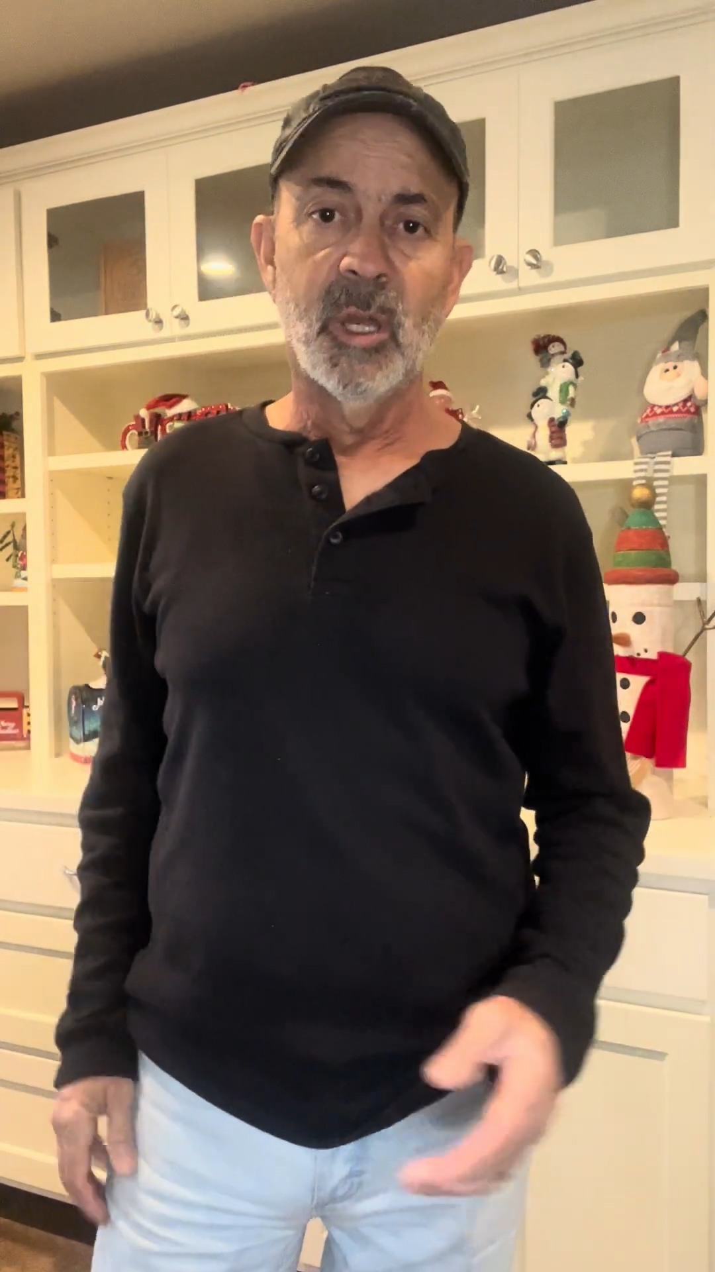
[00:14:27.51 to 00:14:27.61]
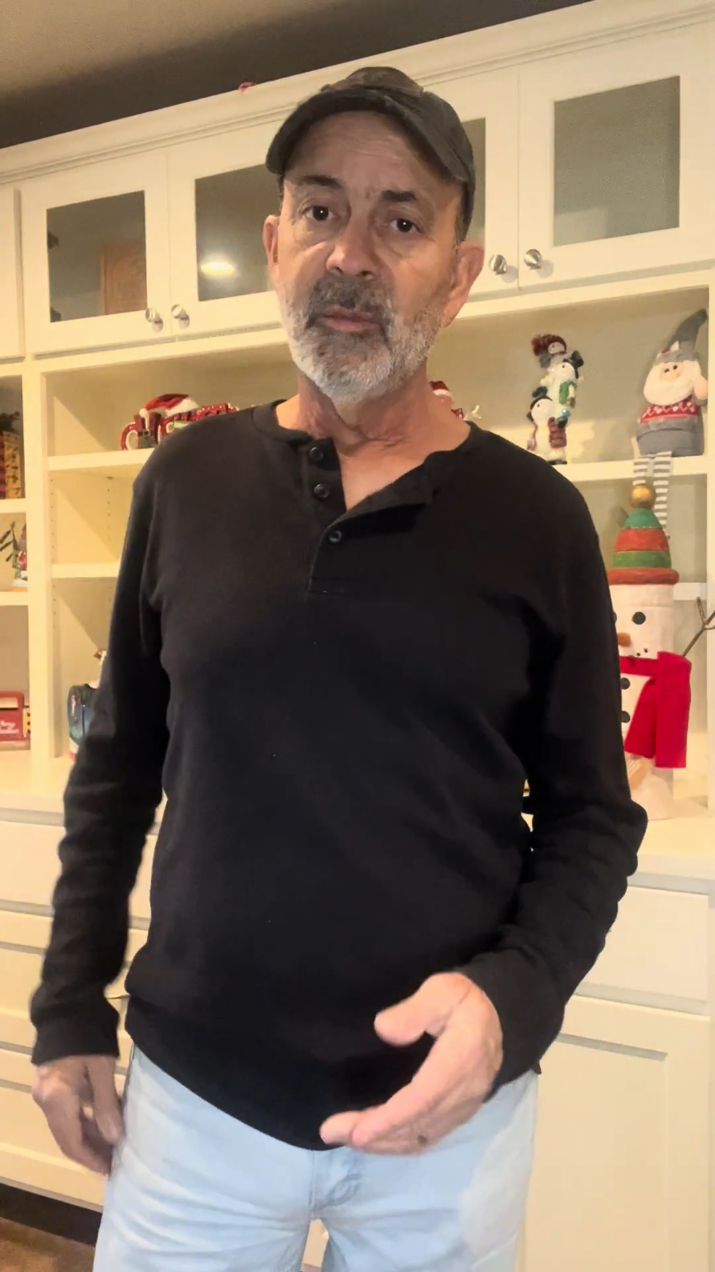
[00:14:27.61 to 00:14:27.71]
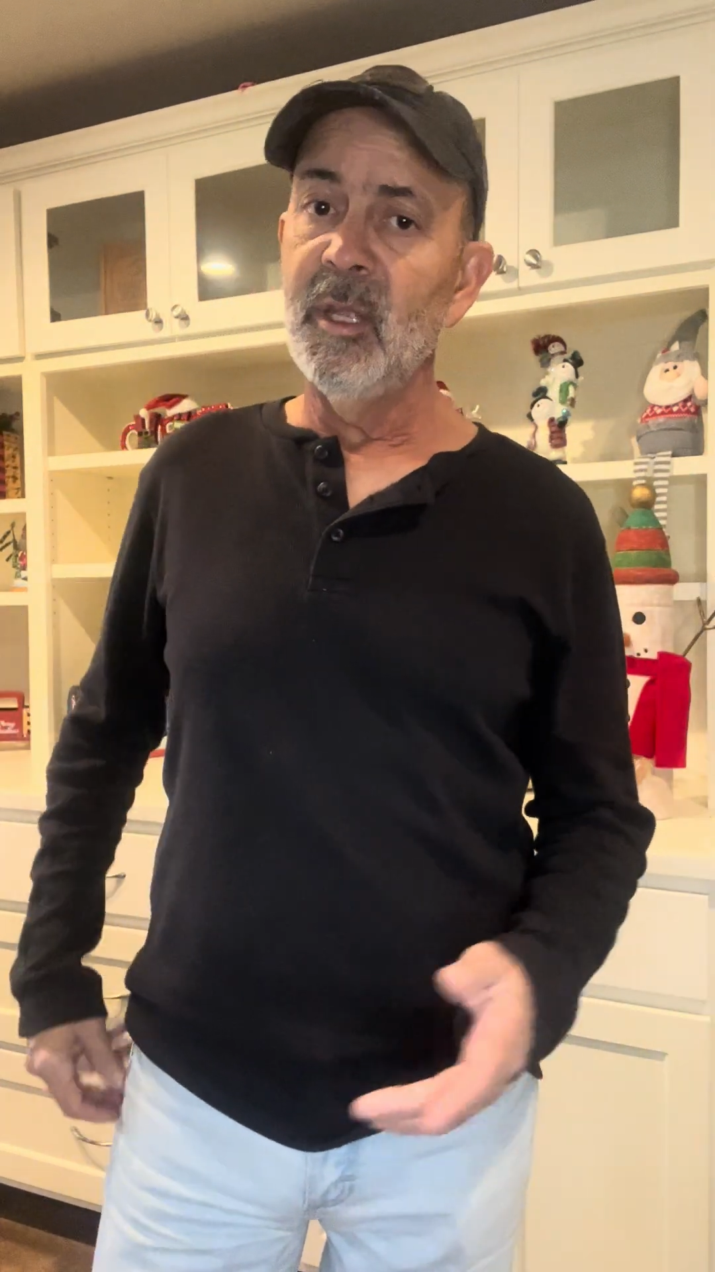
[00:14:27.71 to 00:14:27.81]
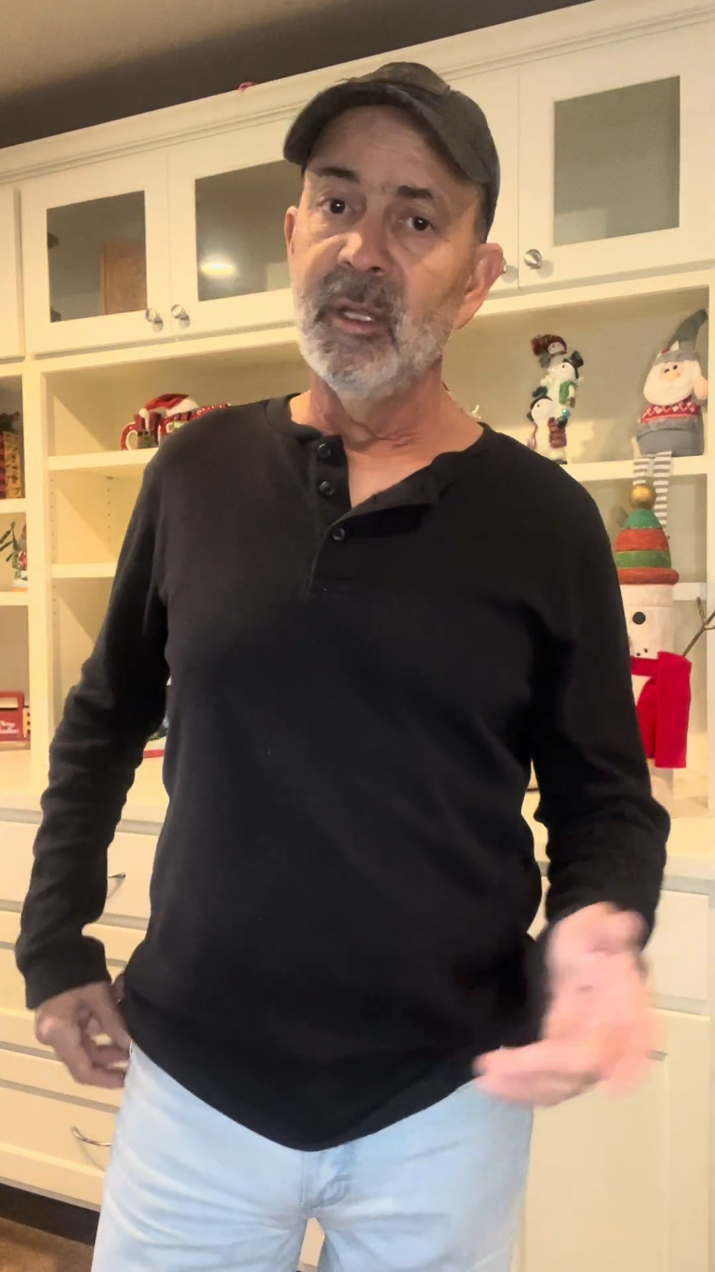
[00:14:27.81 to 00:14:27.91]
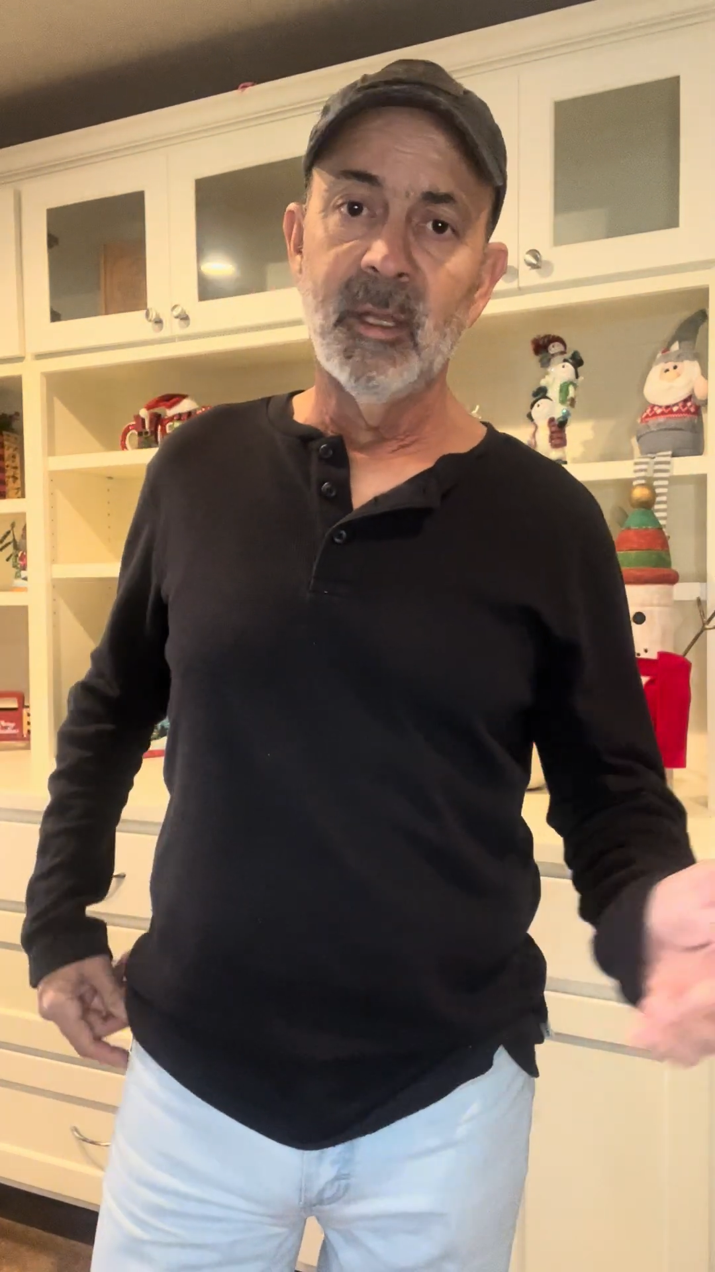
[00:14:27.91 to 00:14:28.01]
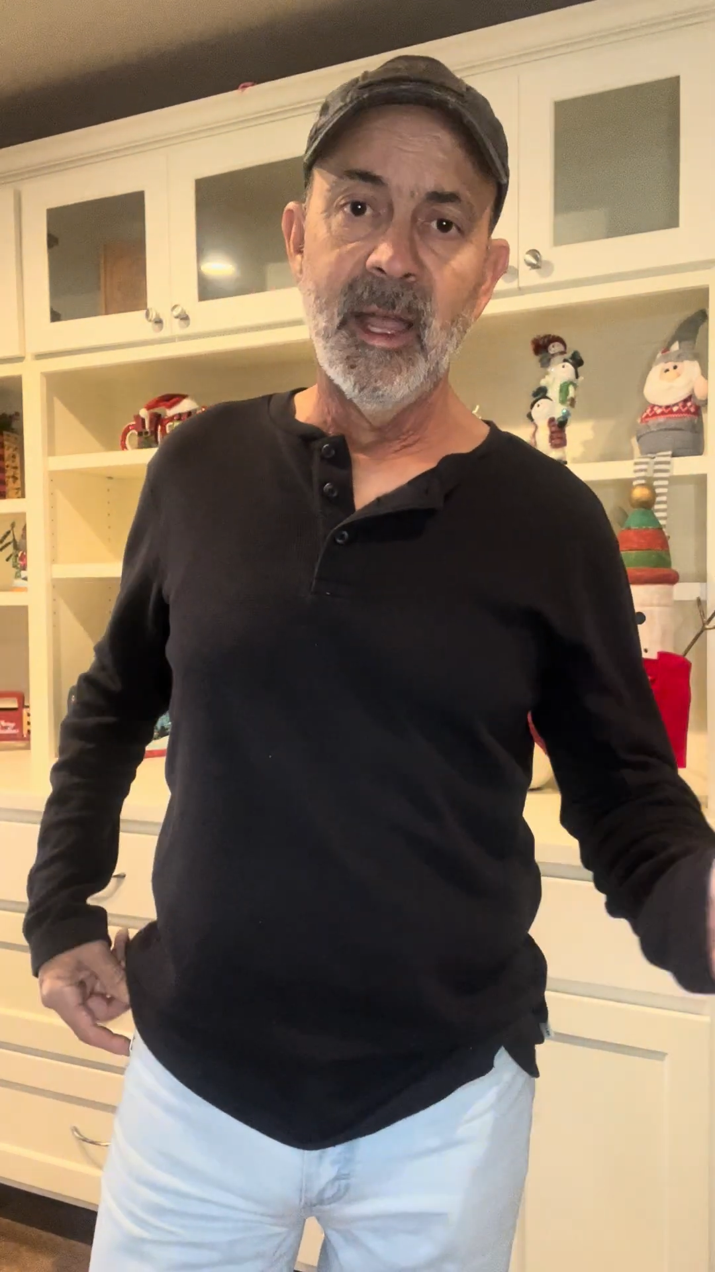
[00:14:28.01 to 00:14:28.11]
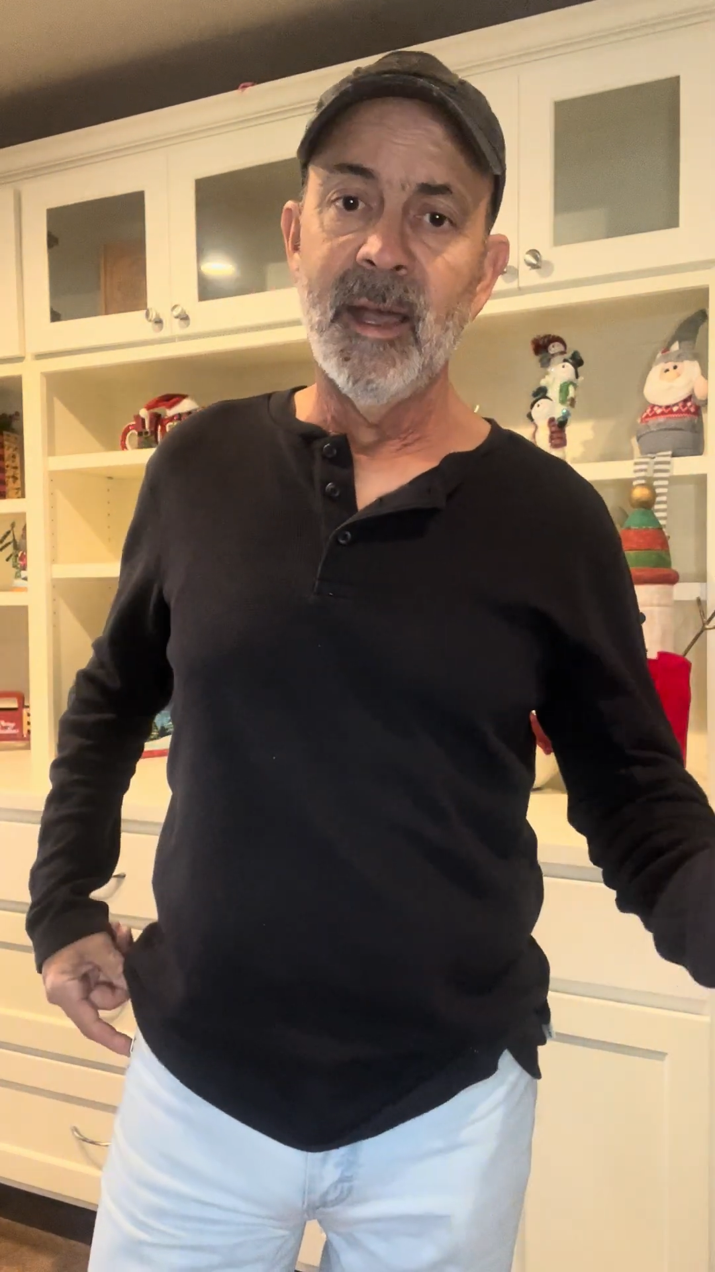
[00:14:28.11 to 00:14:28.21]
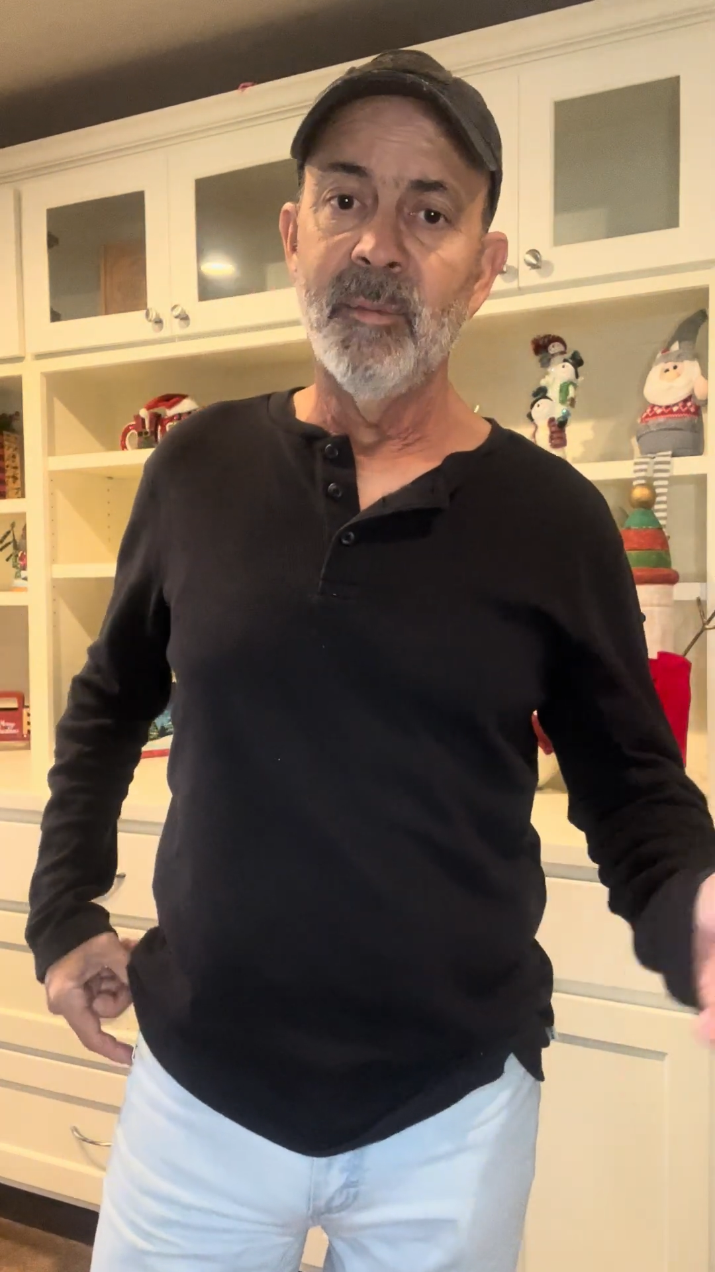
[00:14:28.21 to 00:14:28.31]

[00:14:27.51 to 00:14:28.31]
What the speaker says: I'm not going to lie